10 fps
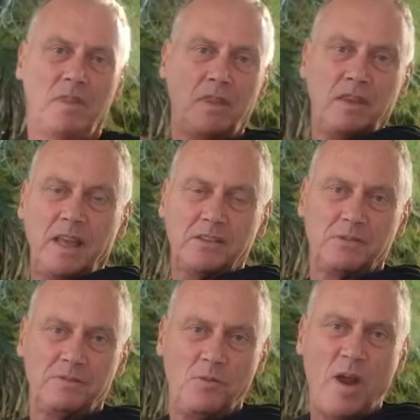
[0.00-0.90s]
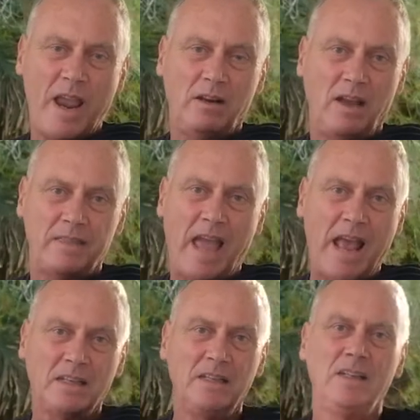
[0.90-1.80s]
that's a forehand like
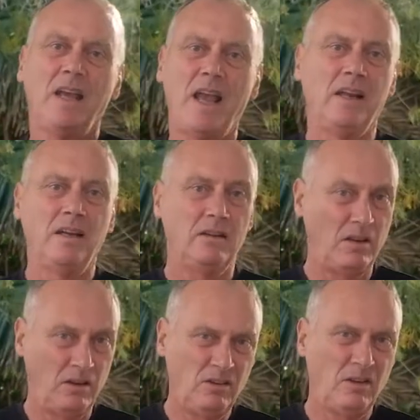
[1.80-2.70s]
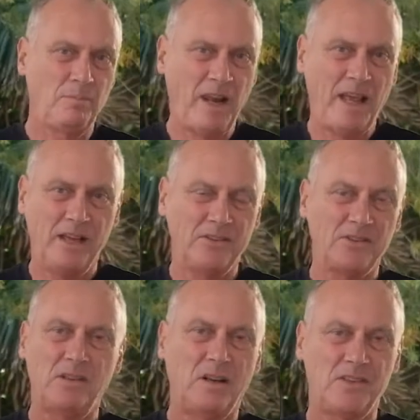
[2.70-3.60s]
that. And a lot of
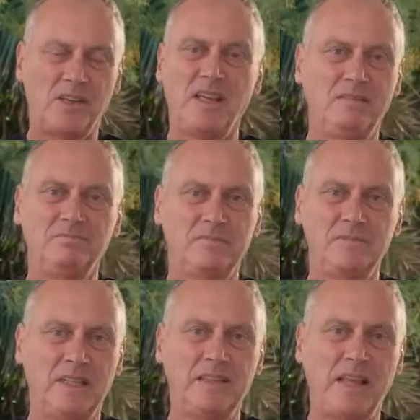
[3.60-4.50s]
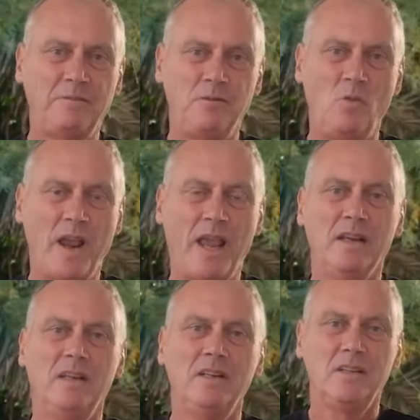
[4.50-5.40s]
players that I see hit that forehand.
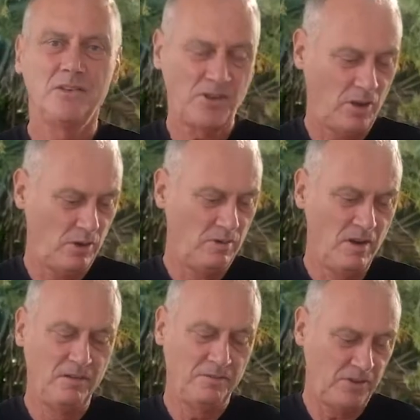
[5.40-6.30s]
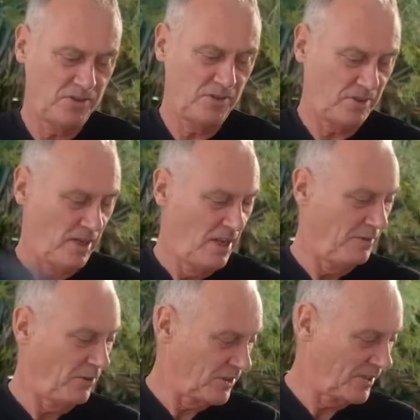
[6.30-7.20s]
So for instance,
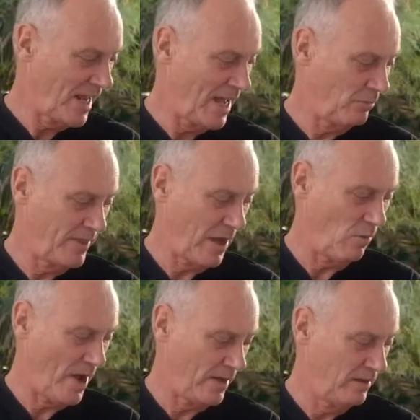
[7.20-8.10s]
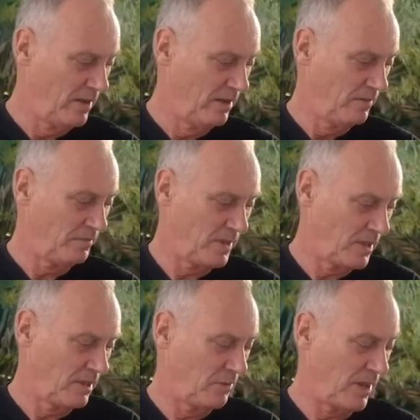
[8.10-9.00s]
if I start with that one,
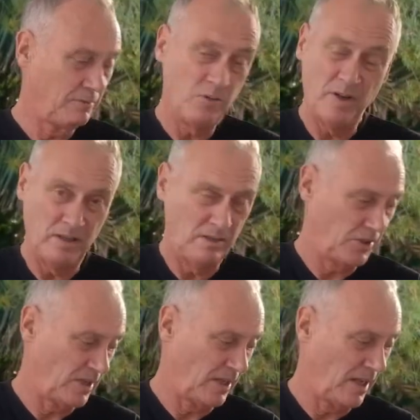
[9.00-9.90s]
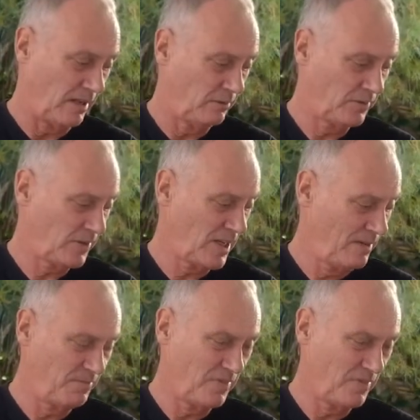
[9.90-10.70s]
with that forehand that I've just hit there, you'll see